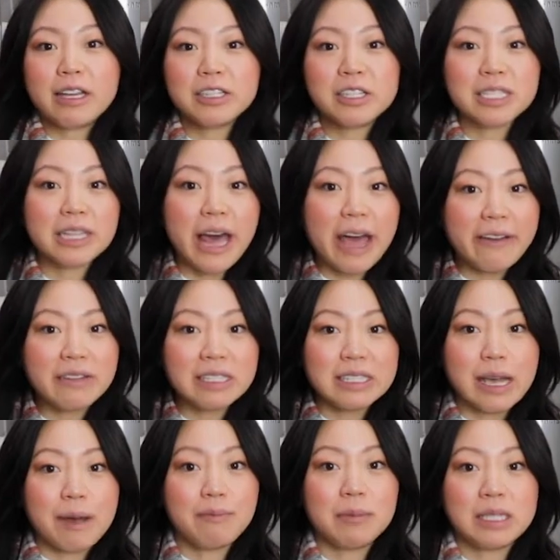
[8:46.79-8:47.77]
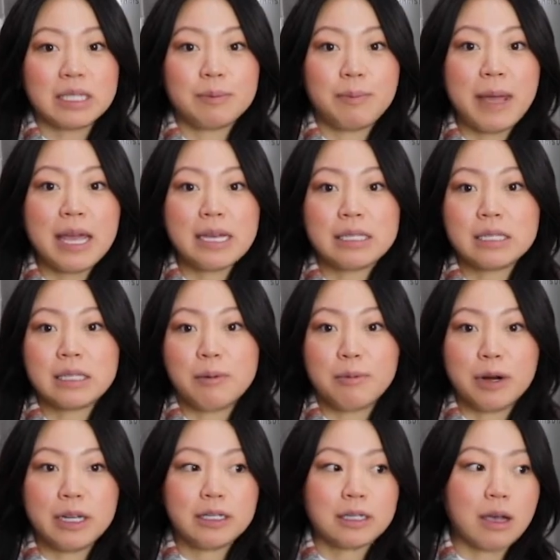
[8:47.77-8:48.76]
It just livens up the space. It
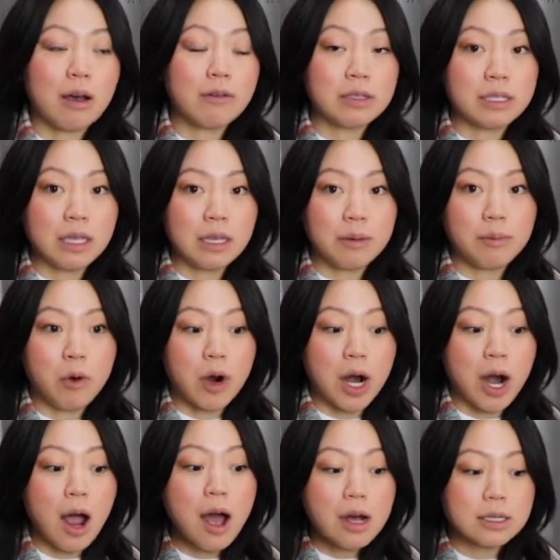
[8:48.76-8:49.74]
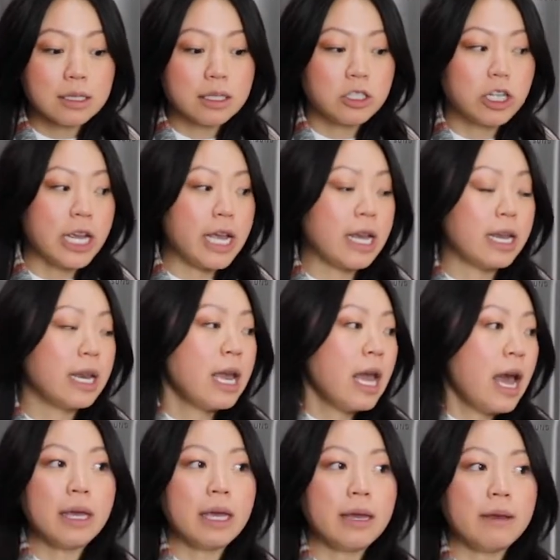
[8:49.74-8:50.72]
brings obviously more oxygen.
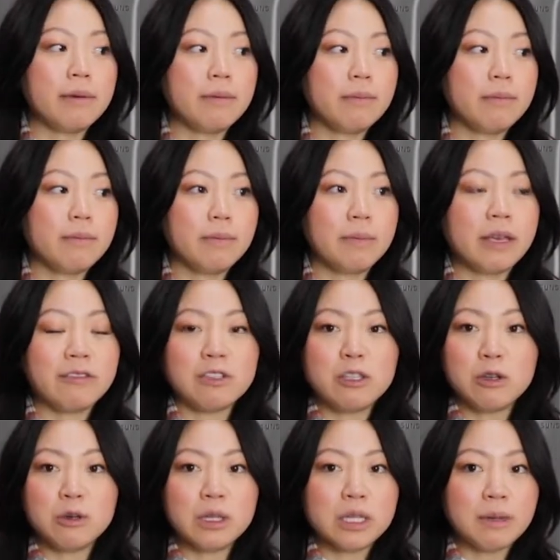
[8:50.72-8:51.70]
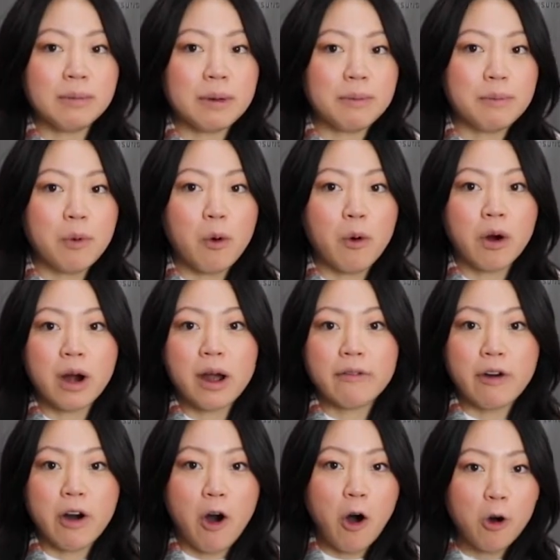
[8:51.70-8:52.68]
It gives you a little bit more
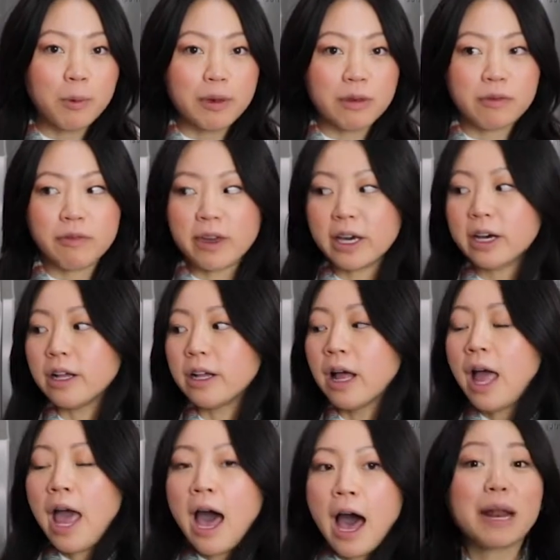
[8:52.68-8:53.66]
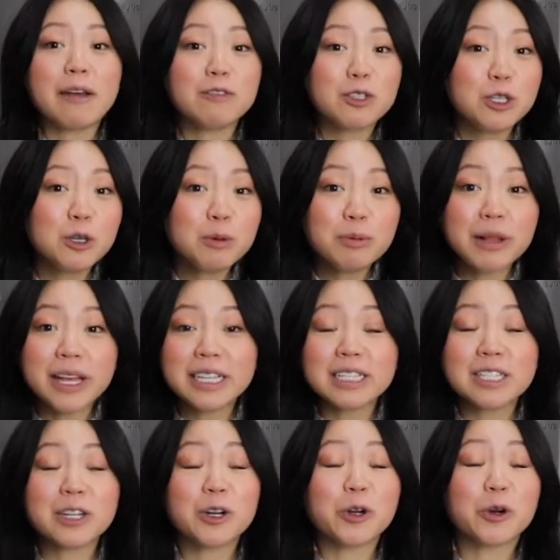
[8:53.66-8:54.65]
of a homey feel. But I have two
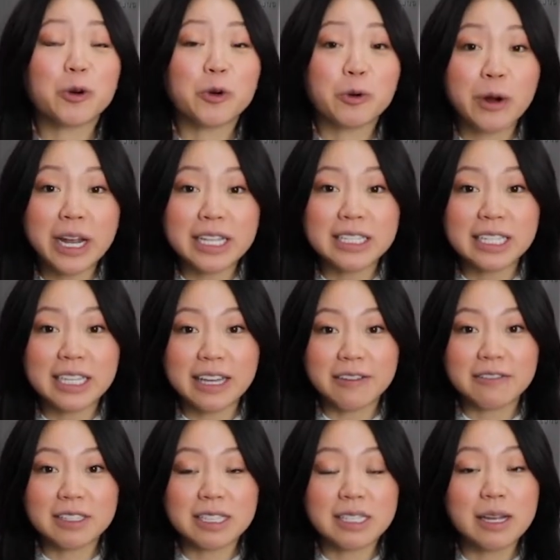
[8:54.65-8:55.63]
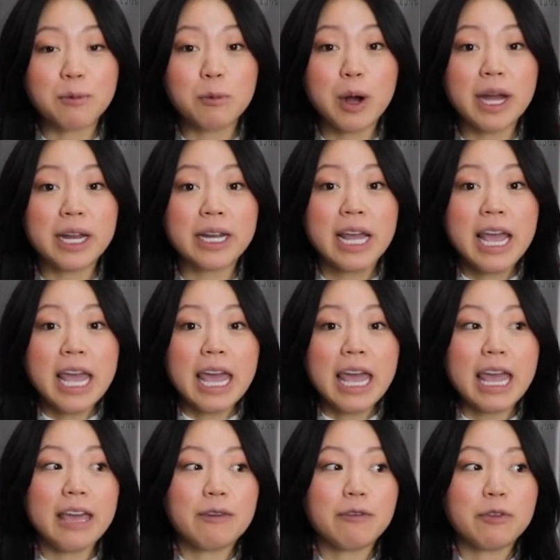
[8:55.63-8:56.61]
plants that are great to give to someone
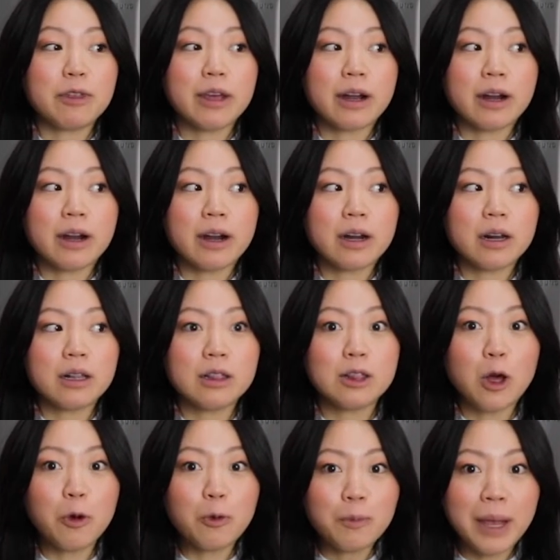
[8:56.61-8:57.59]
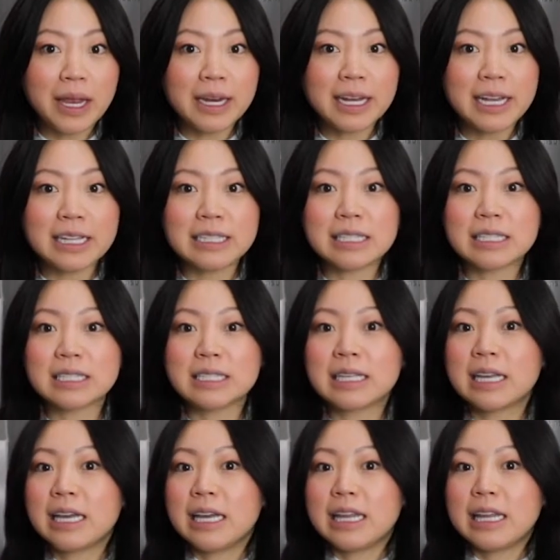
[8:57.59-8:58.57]
if they're low maintenance,
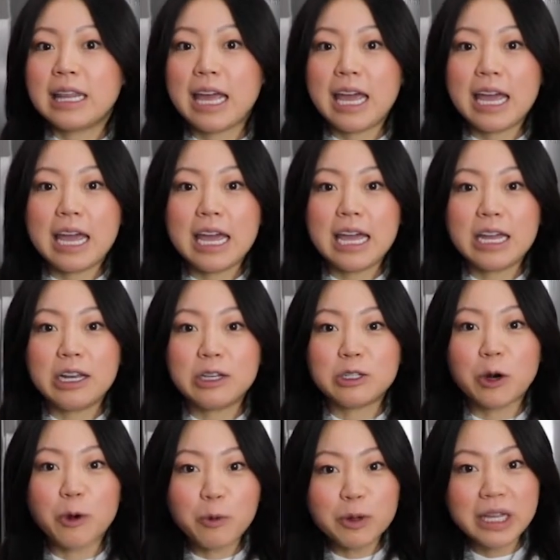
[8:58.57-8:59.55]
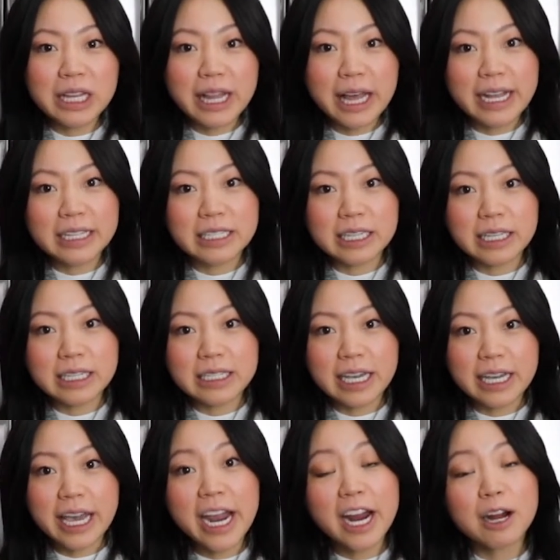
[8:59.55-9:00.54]
they don't really like to
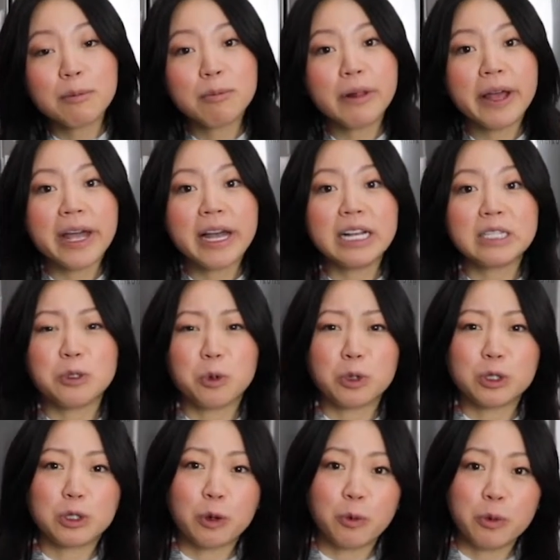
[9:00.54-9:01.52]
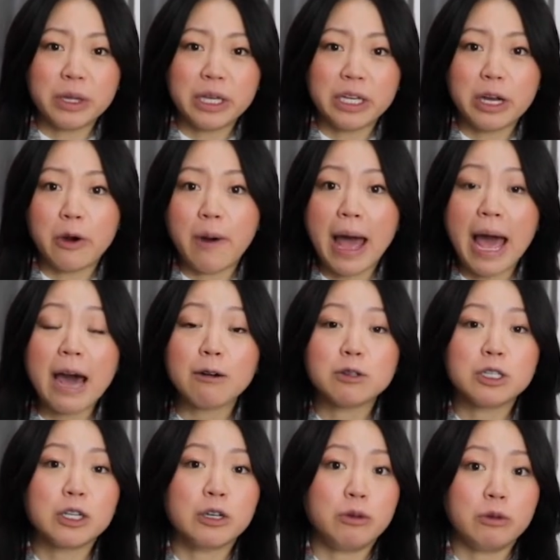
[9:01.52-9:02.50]
take care of plants or don't really know how
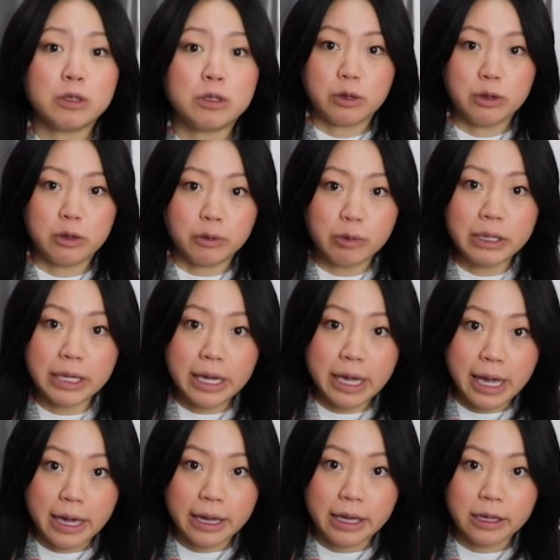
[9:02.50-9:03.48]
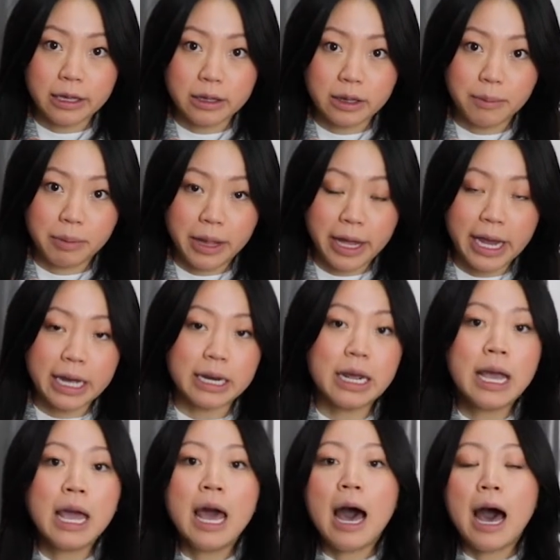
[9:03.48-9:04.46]
to, you really can't kill the plant.
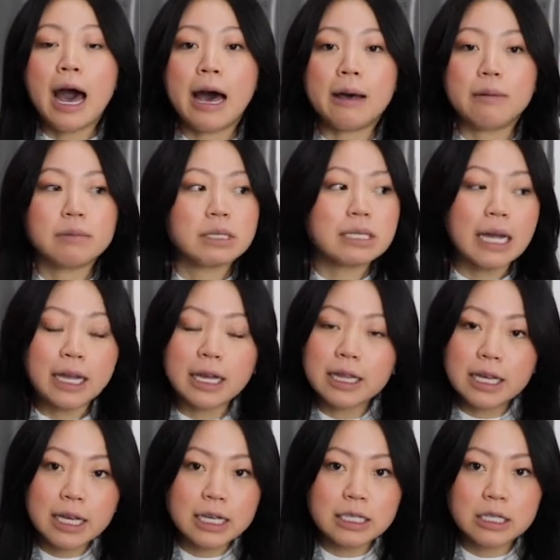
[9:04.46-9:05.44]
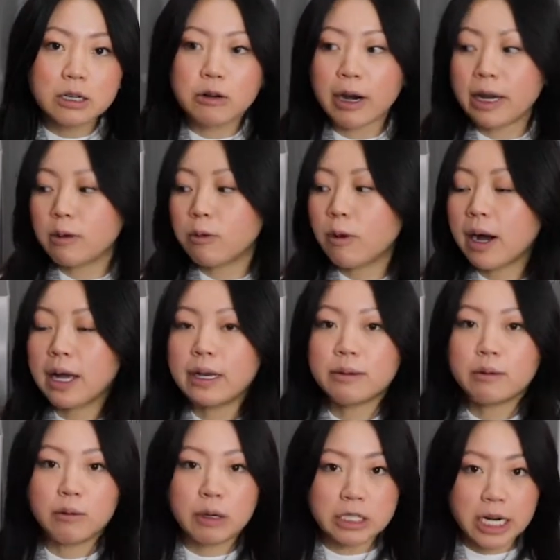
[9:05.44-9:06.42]
Succulent is a great one,
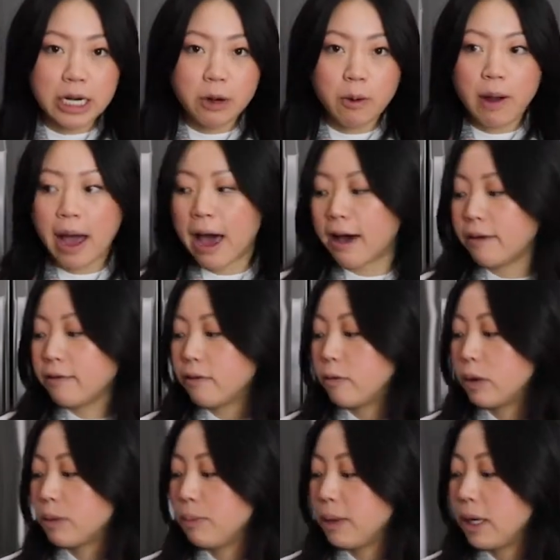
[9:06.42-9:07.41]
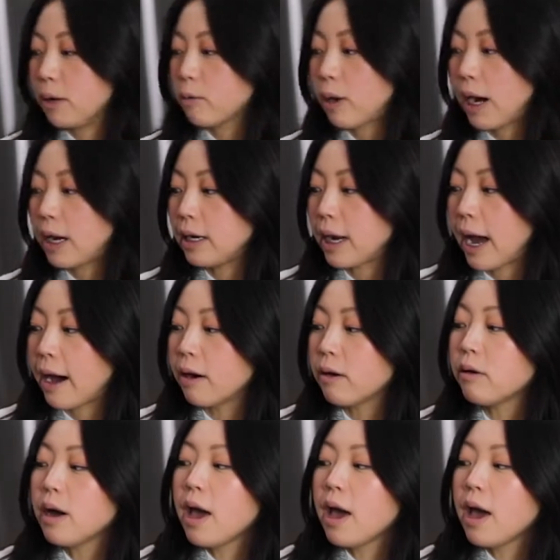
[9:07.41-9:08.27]
which I don't have with me right now,